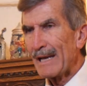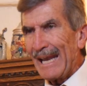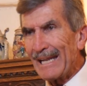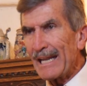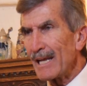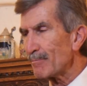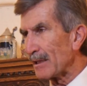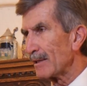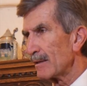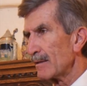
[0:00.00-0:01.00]
Aunt
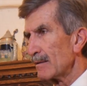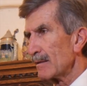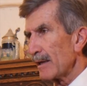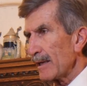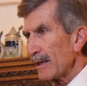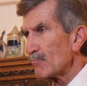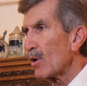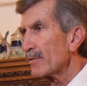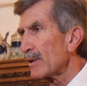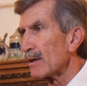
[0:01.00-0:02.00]
Abby, Aunt
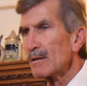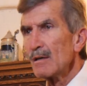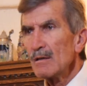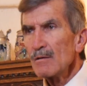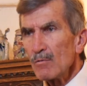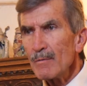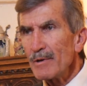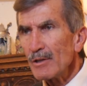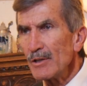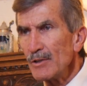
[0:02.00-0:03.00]
Martha, what am I
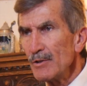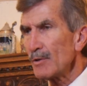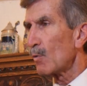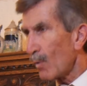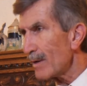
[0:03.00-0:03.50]
going to do? What